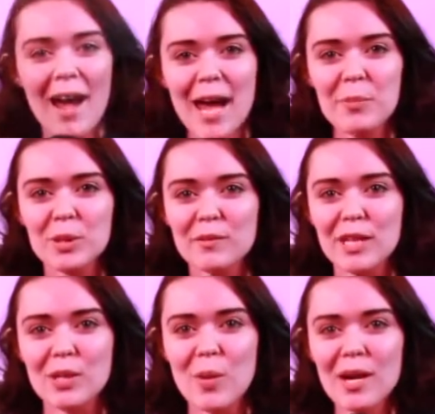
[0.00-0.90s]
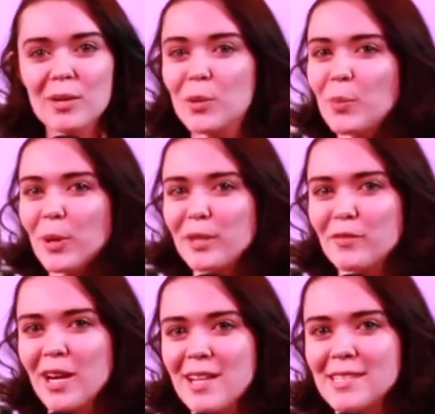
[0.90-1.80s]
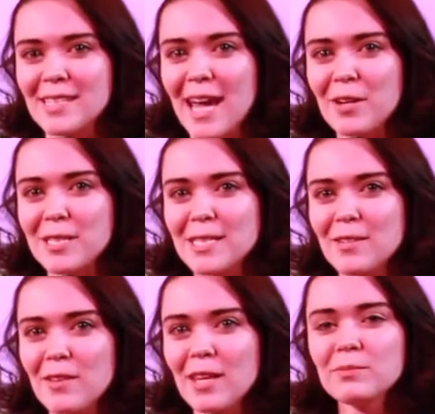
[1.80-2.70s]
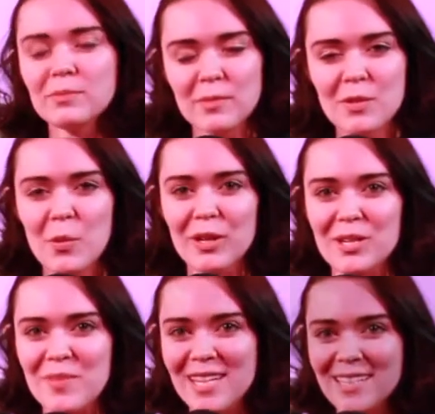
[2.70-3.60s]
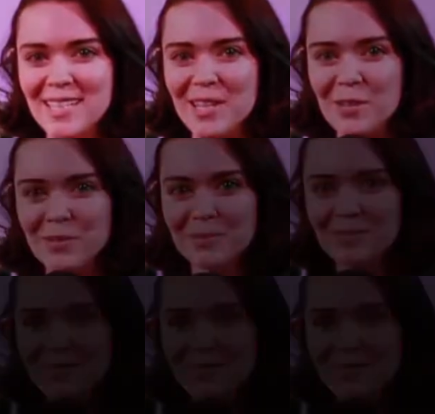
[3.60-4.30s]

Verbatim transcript: I'm Olivia York, reporting for Hudson County TV. We're committed to you.